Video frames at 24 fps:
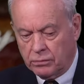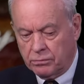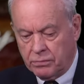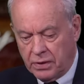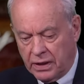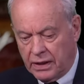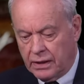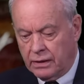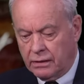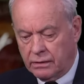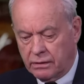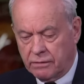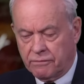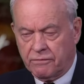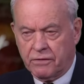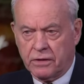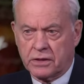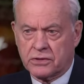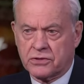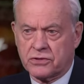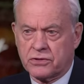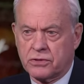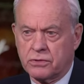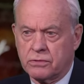being the
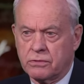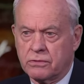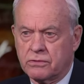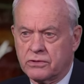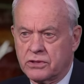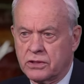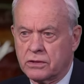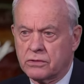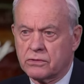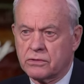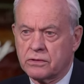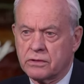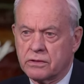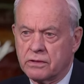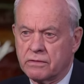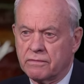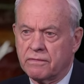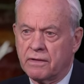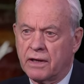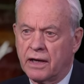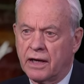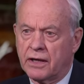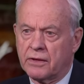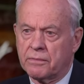first two children of
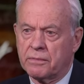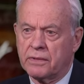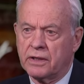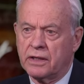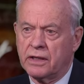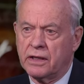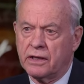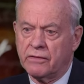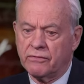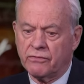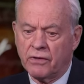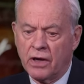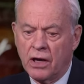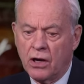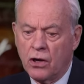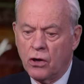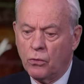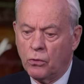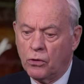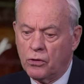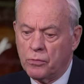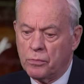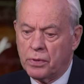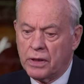Adam and Eve,
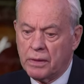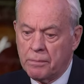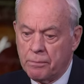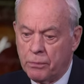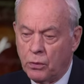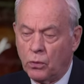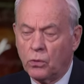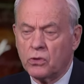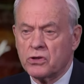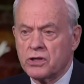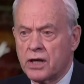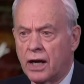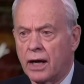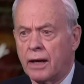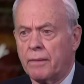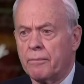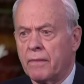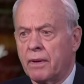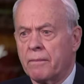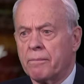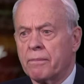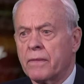would have been brought up